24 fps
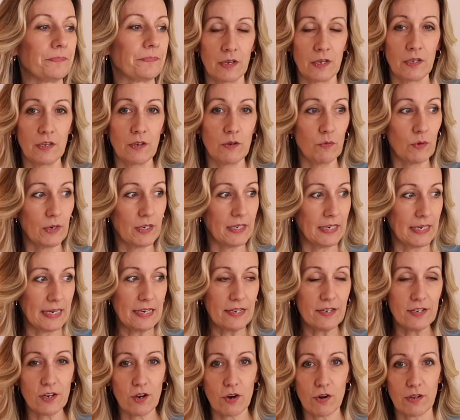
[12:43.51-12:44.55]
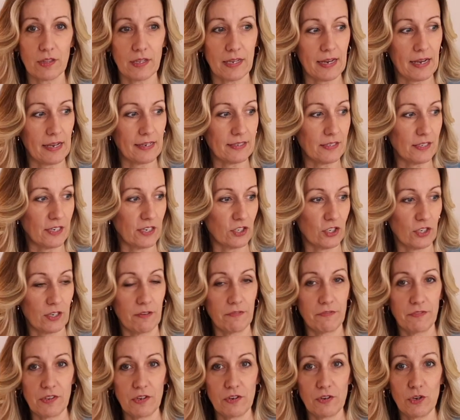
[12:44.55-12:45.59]
You wouldn't need to go to the gas station.
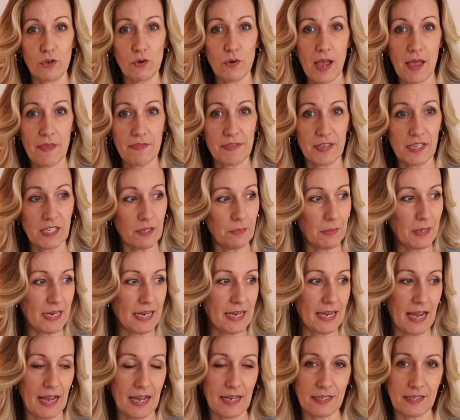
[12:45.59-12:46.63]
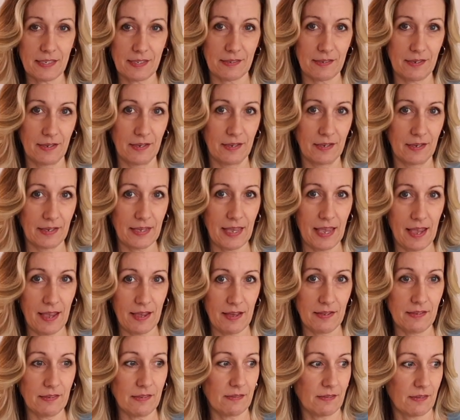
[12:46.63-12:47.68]
If you had this many gas
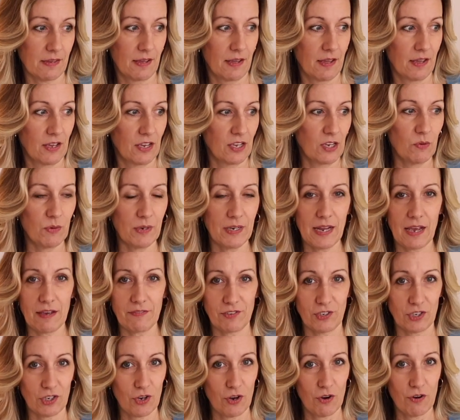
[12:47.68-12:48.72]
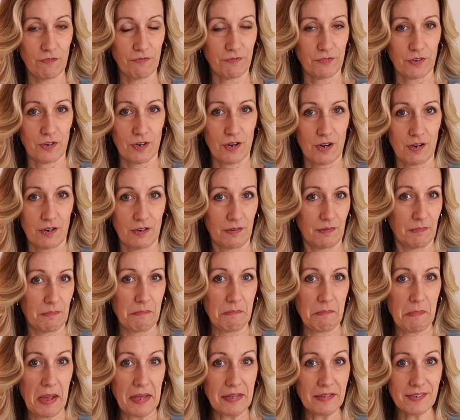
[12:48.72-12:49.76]
cans, you wouldn't have to go for
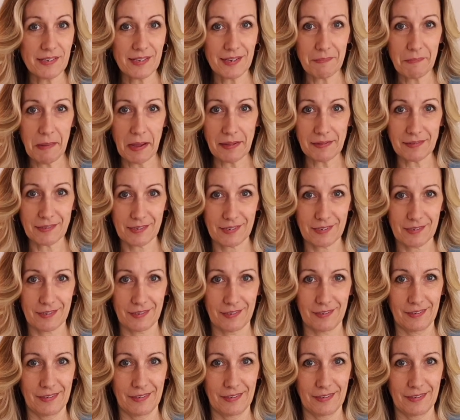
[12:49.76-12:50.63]
months and months.